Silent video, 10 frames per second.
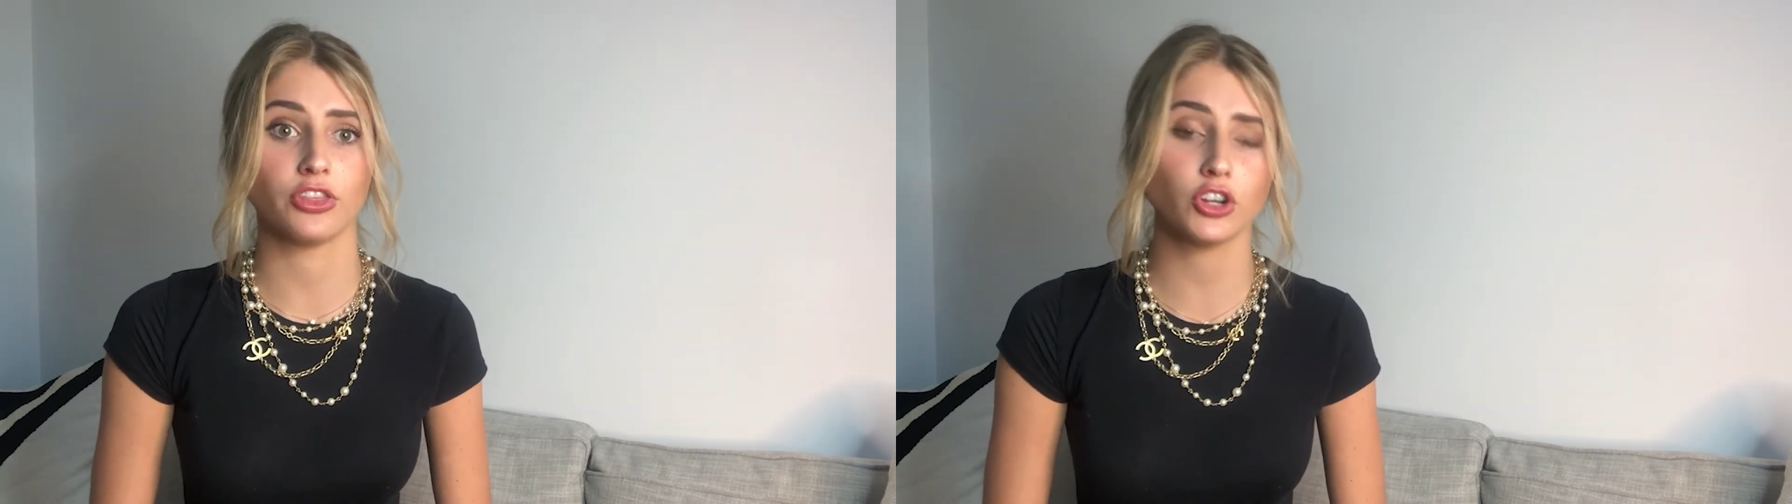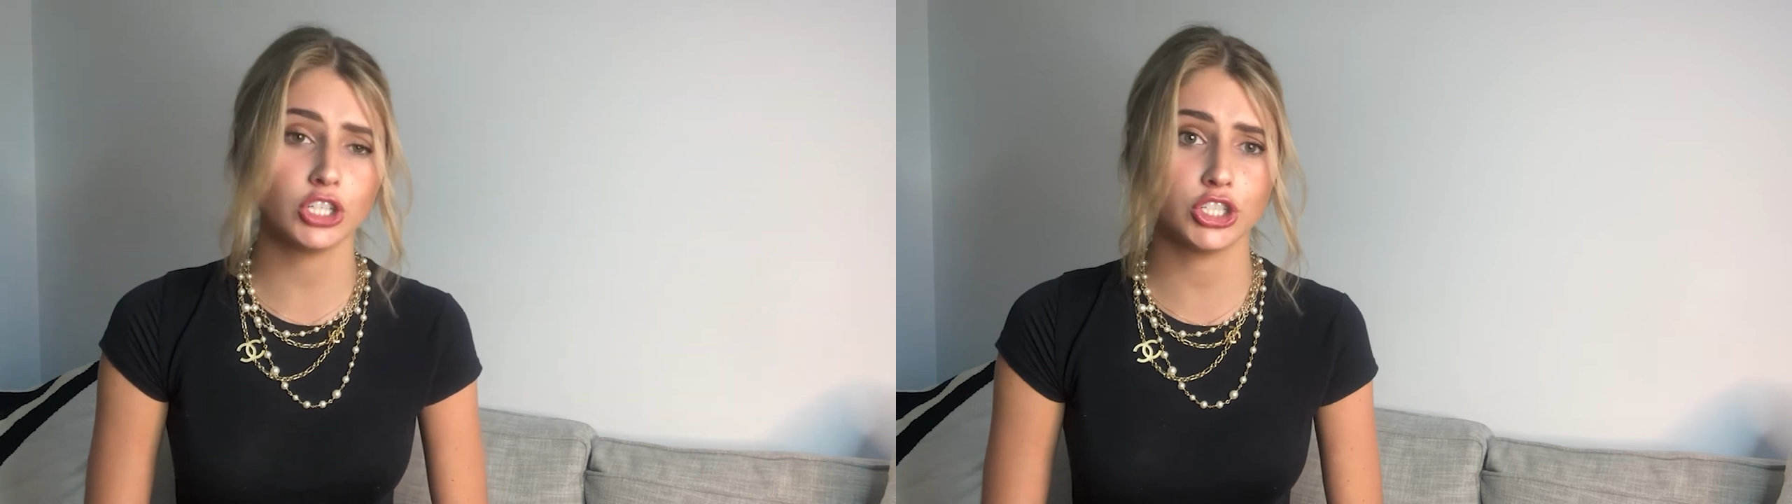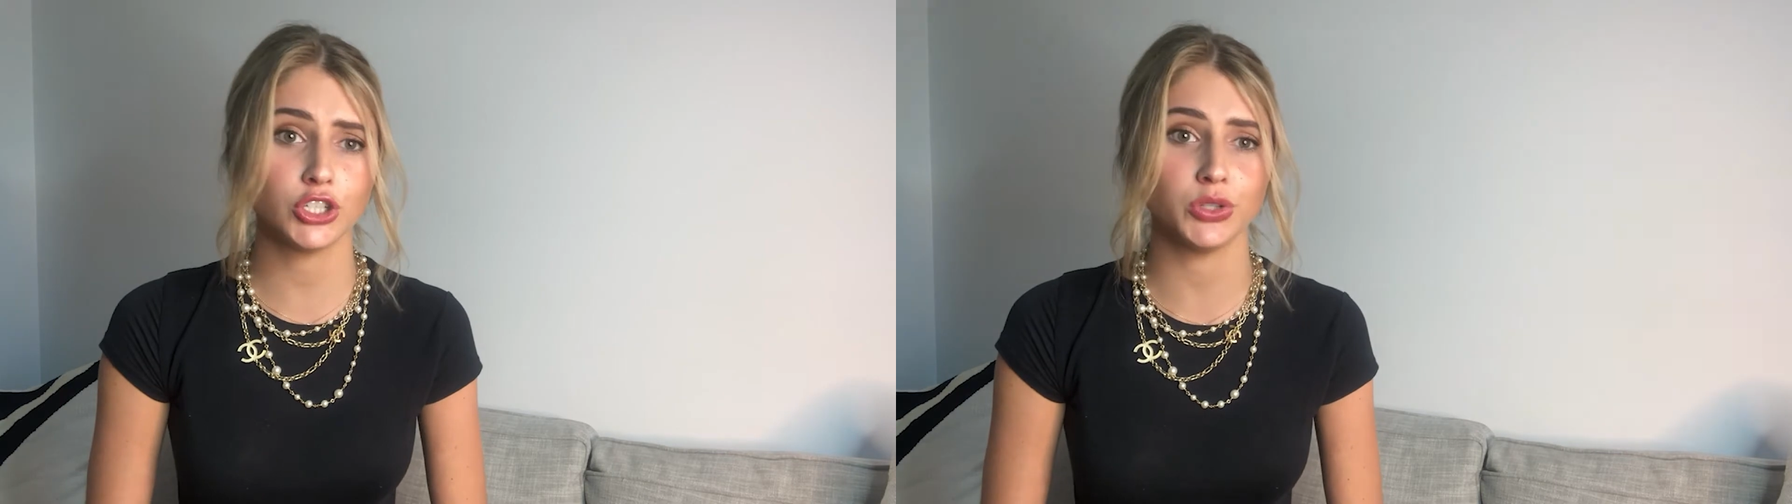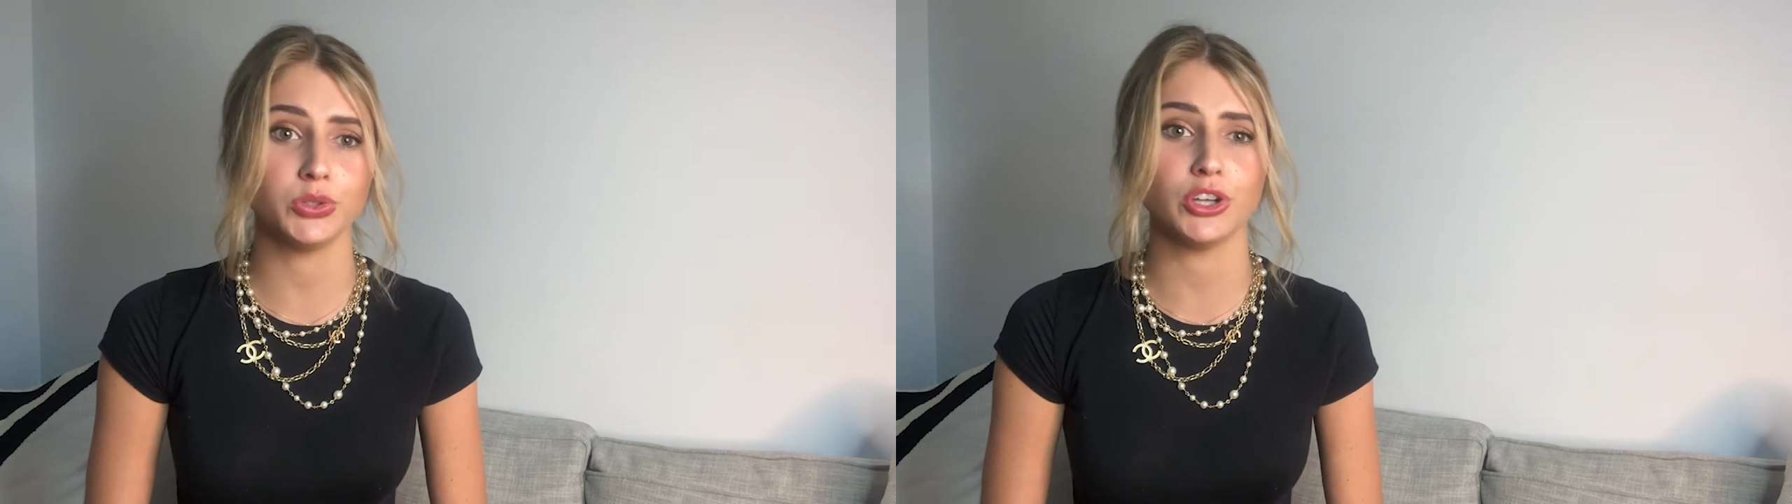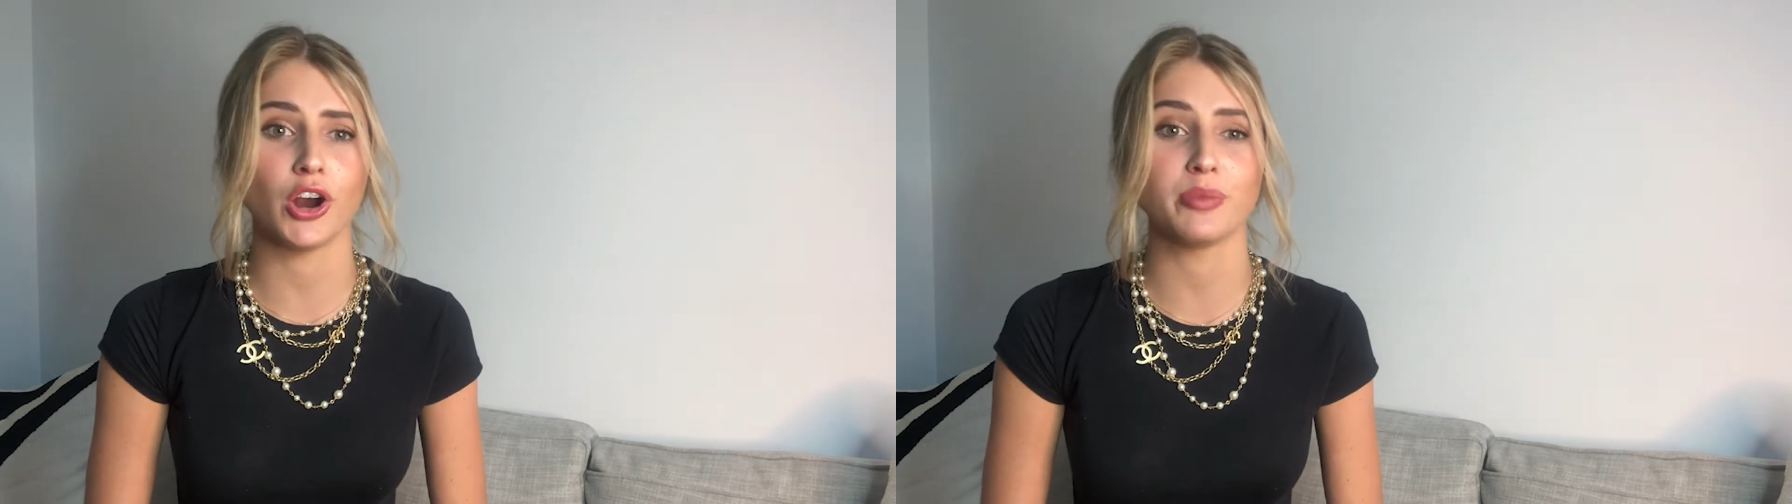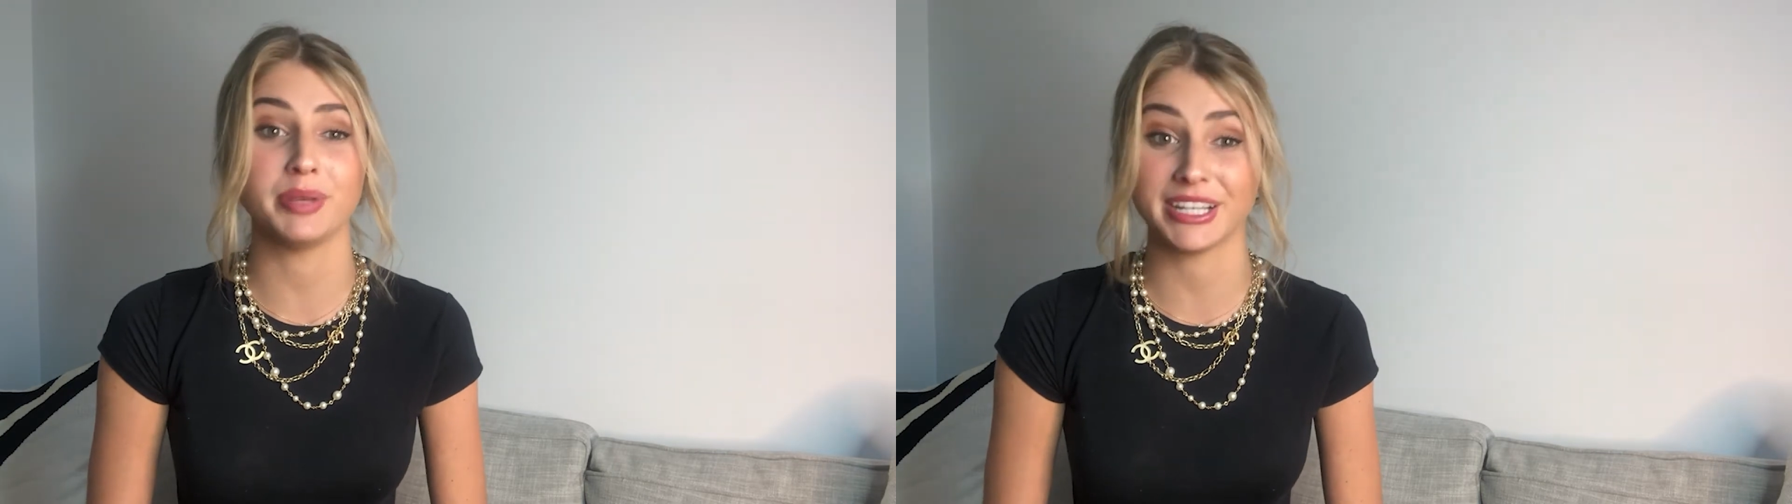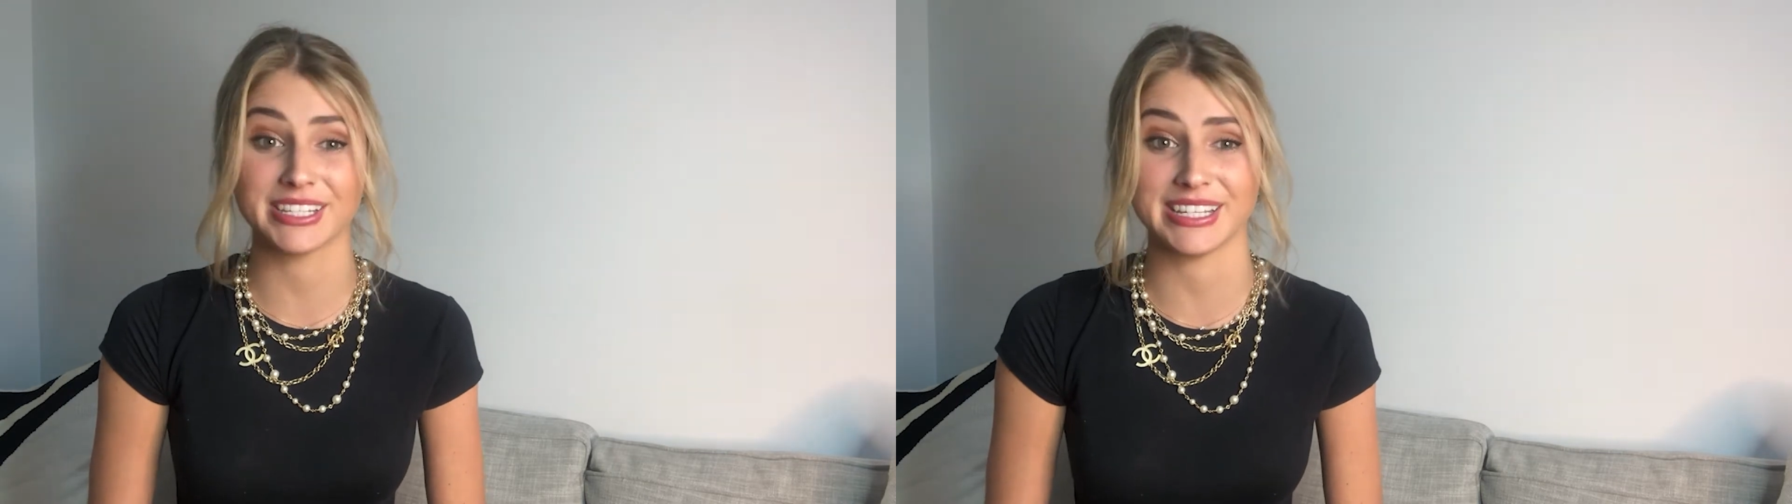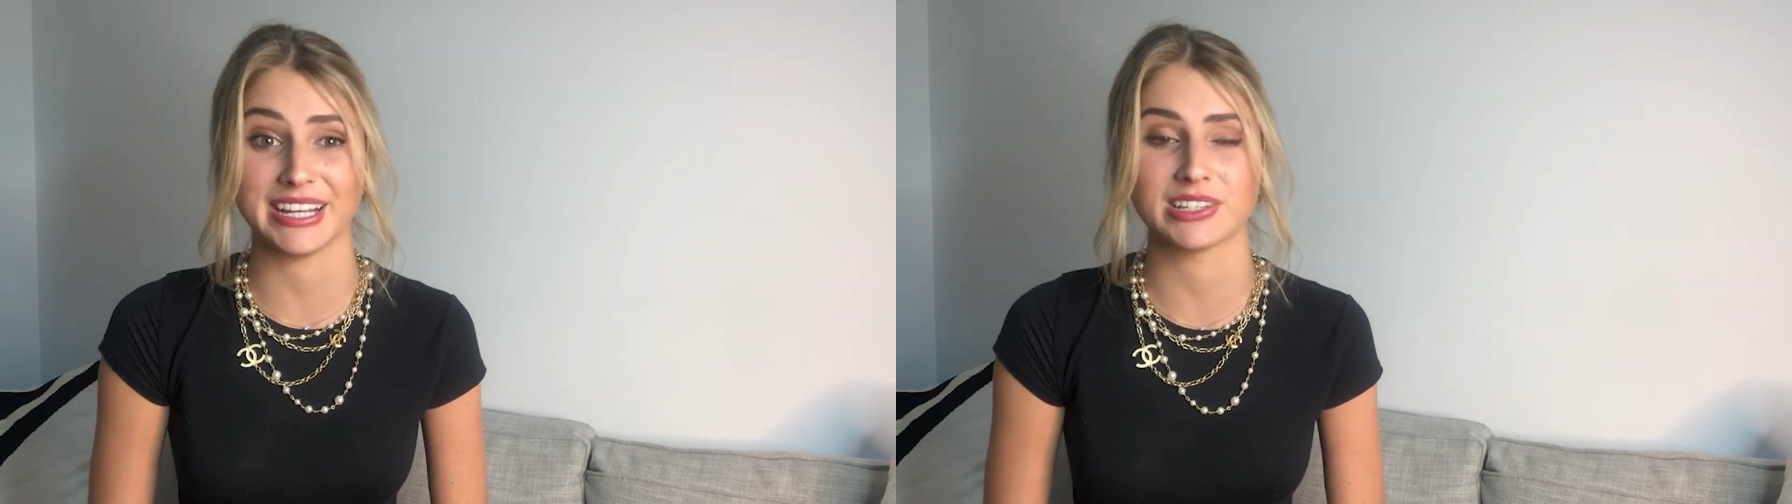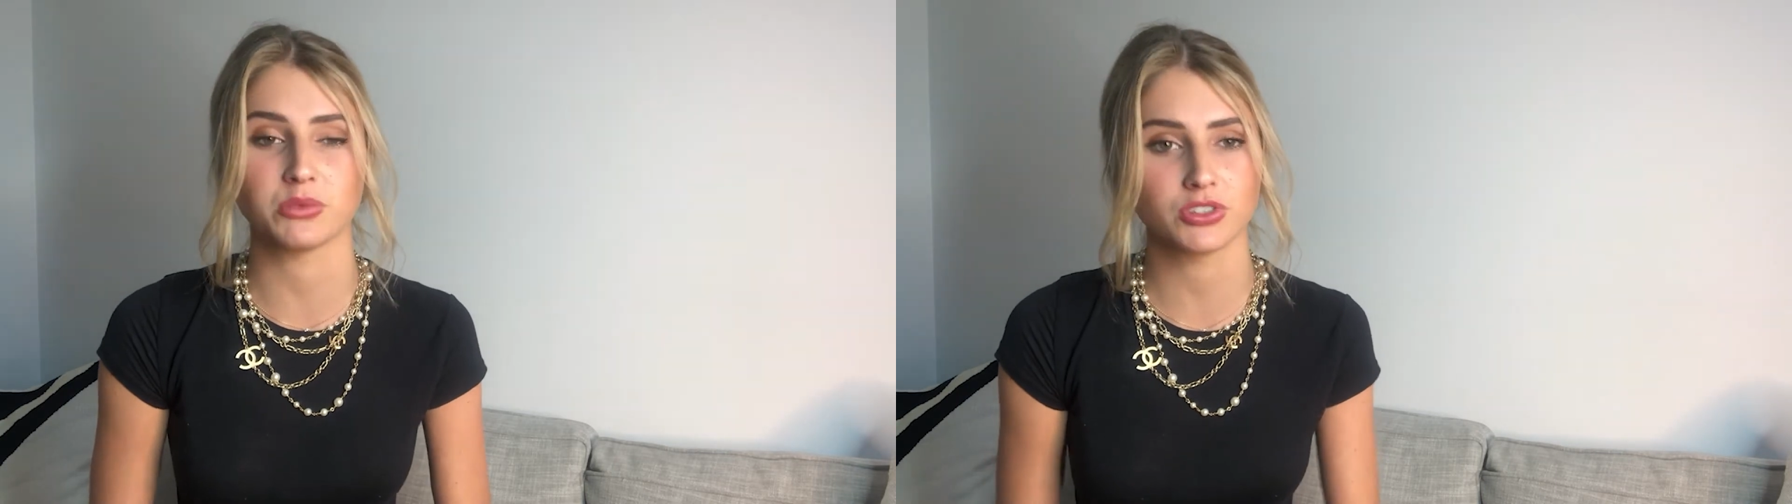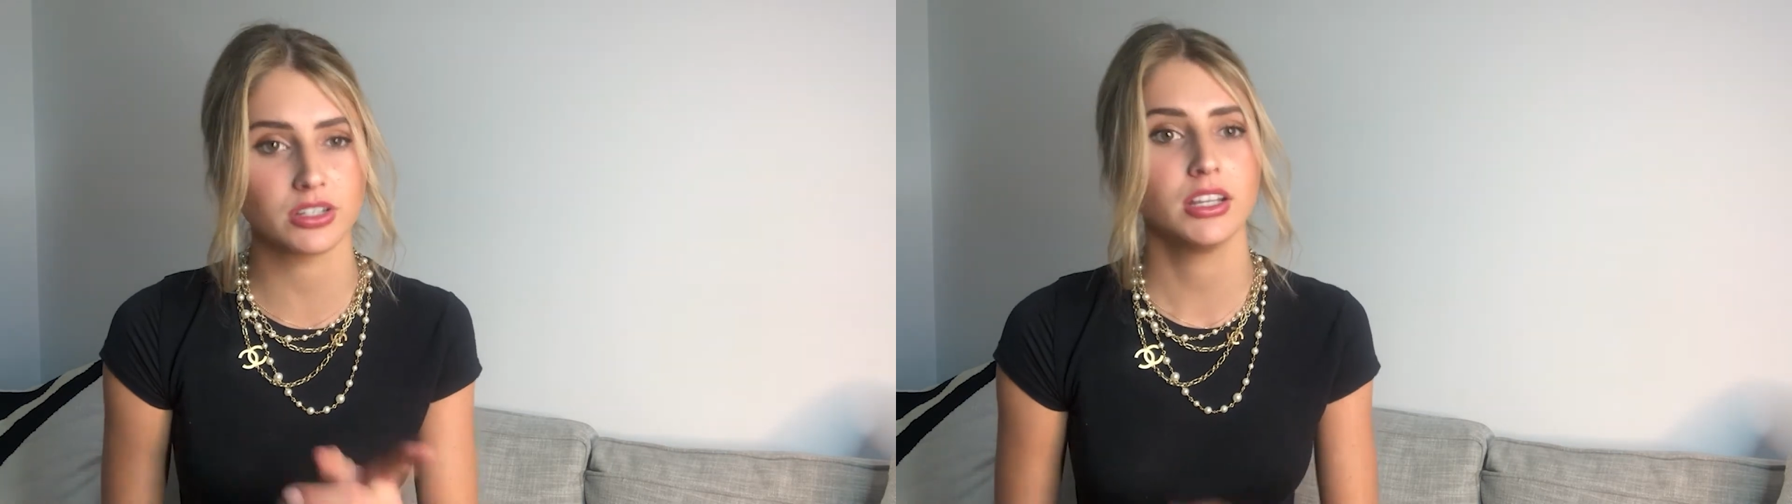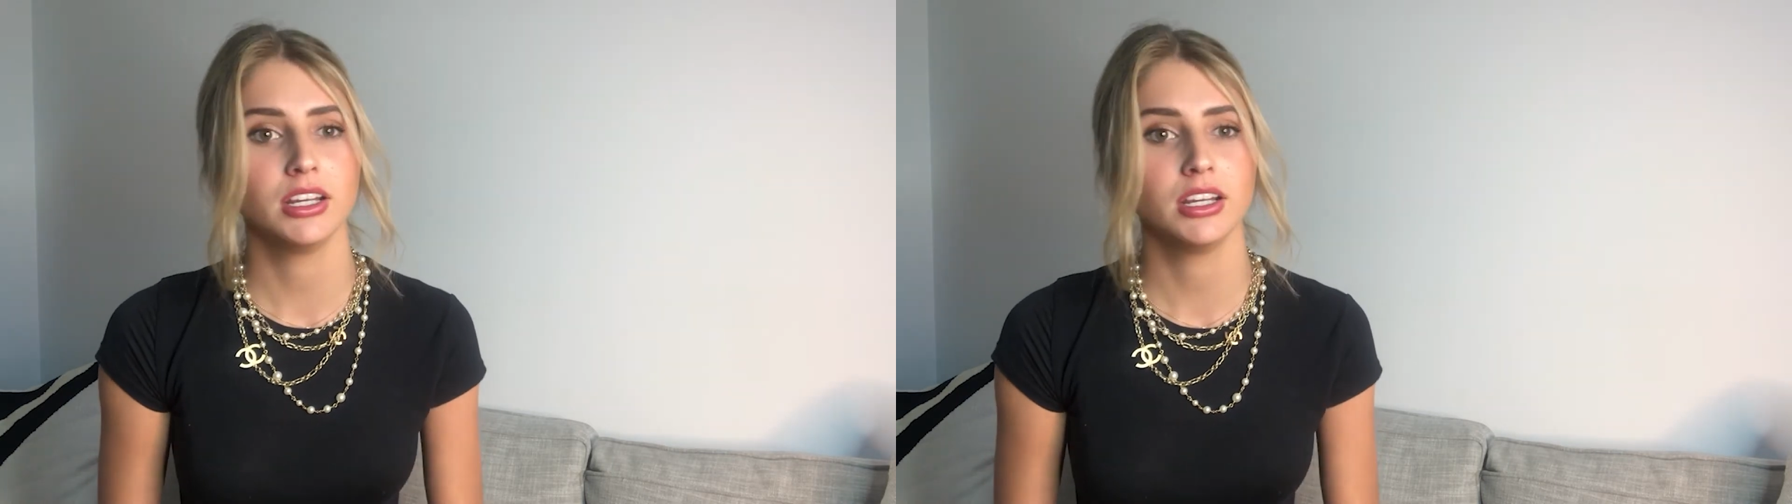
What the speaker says: runs a 32-yard pick six,